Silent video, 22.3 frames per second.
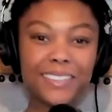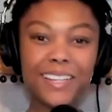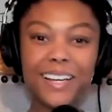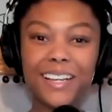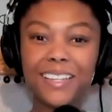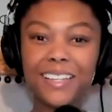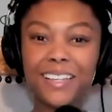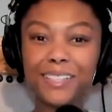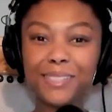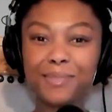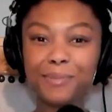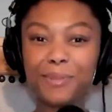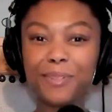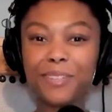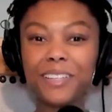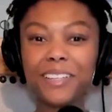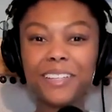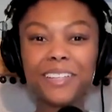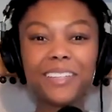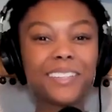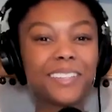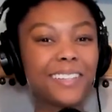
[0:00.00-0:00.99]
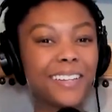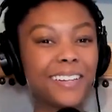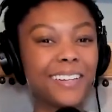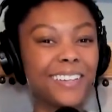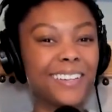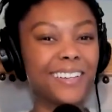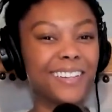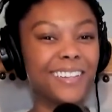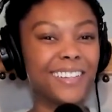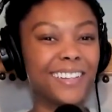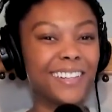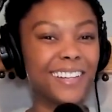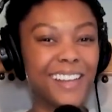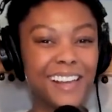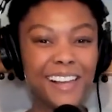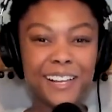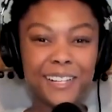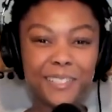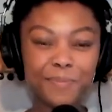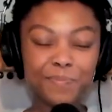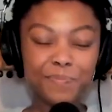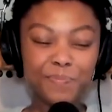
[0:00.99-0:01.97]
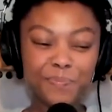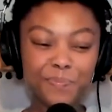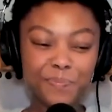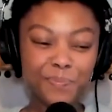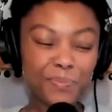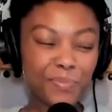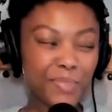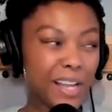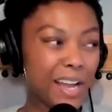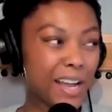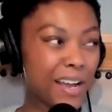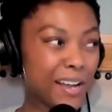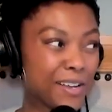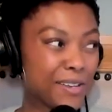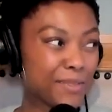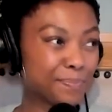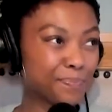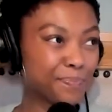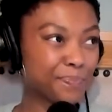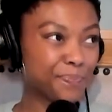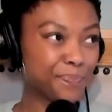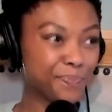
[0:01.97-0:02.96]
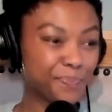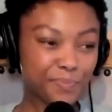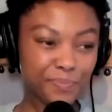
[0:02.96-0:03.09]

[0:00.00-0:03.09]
I think it's worth it.